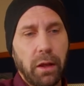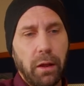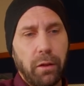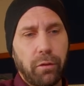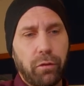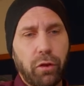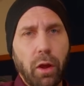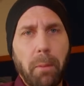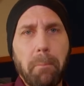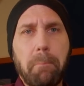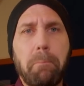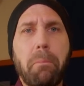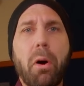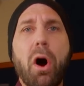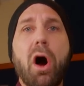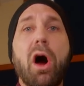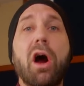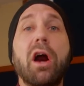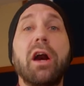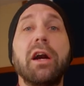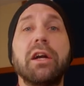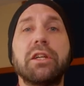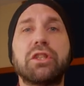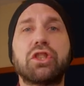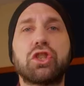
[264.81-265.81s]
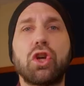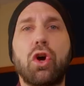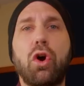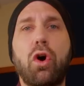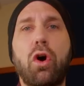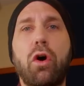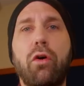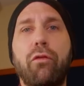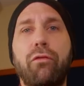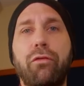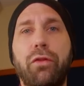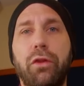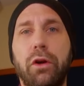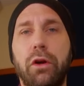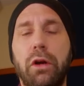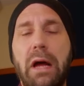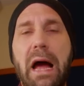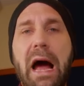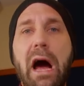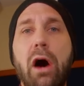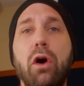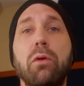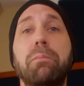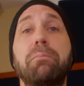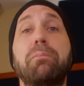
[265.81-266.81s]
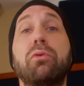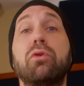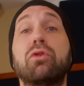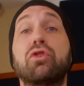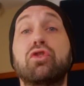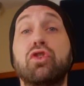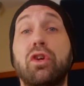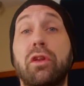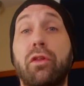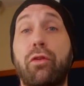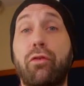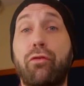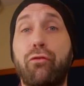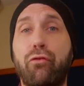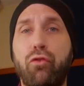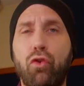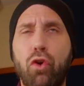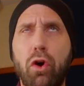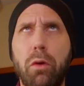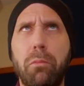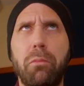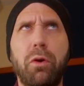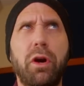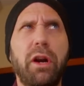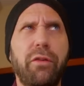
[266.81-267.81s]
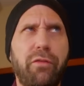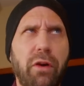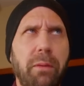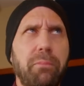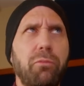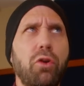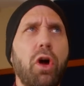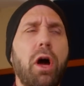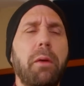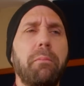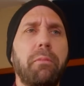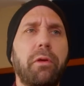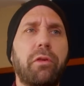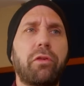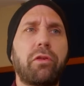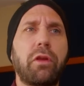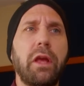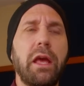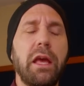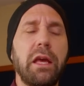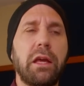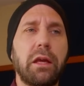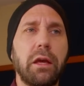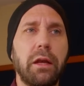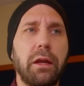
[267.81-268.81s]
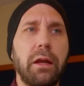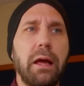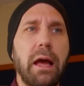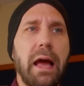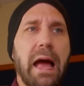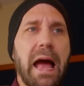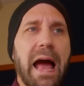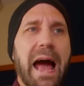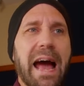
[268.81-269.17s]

some parts of the output transformer, if I'm not mistaken,